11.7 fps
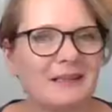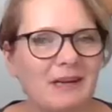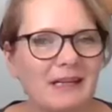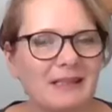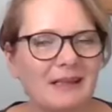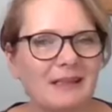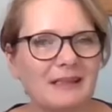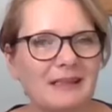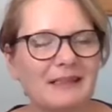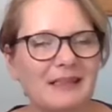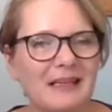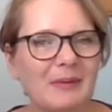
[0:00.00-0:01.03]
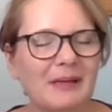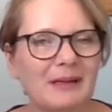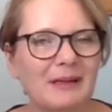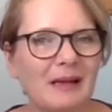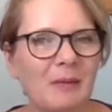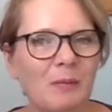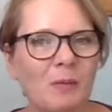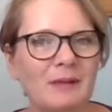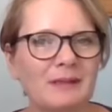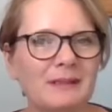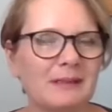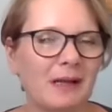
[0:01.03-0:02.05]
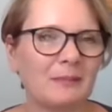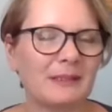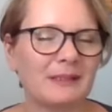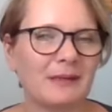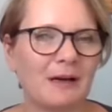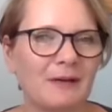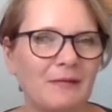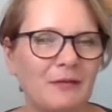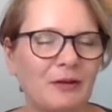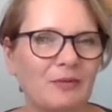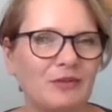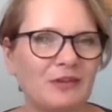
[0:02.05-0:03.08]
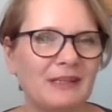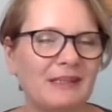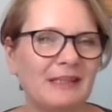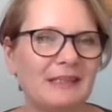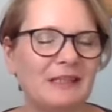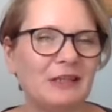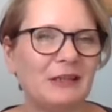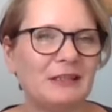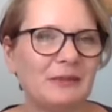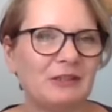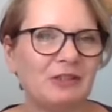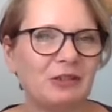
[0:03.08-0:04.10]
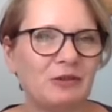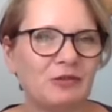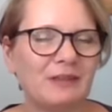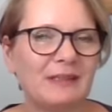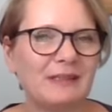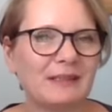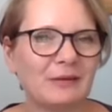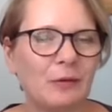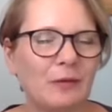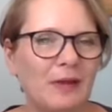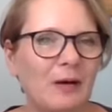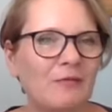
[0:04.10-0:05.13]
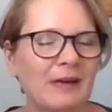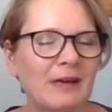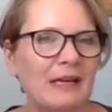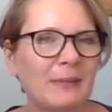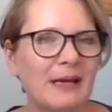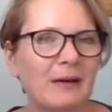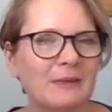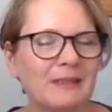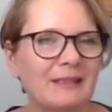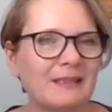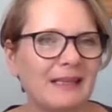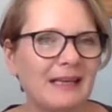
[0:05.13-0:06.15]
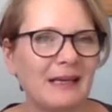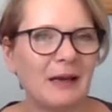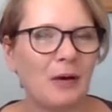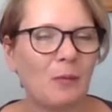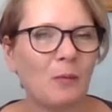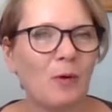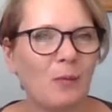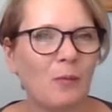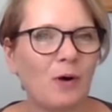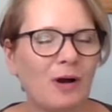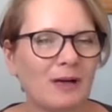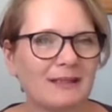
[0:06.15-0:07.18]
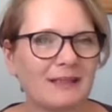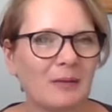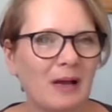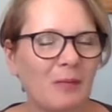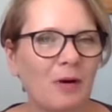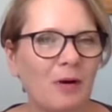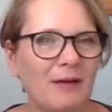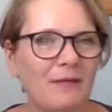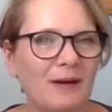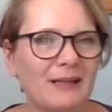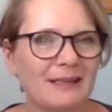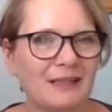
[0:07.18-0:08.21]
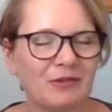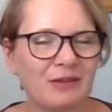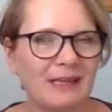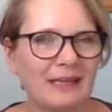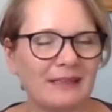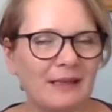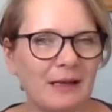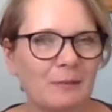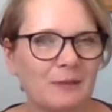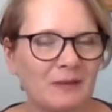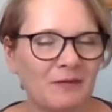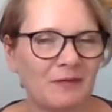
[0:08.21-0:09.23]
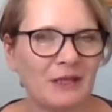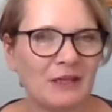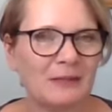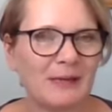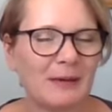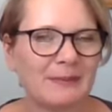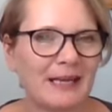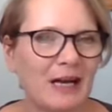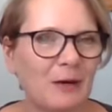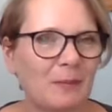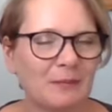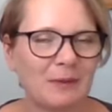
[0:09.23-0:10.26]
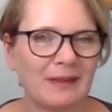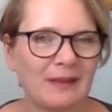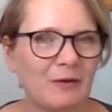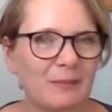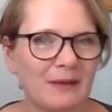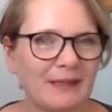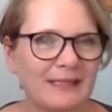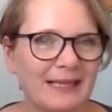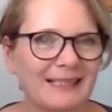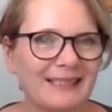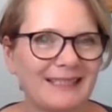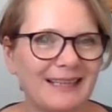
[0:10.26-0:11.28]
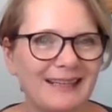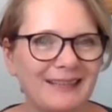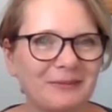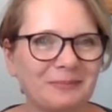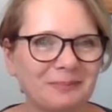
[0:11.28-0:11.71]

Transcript: a great idea, Debbie. I think once staff have an opportunity to use it with children in school, they'll really be able to see what works and what they're finding tricky. So for you to be able to help us with that would be fantastic.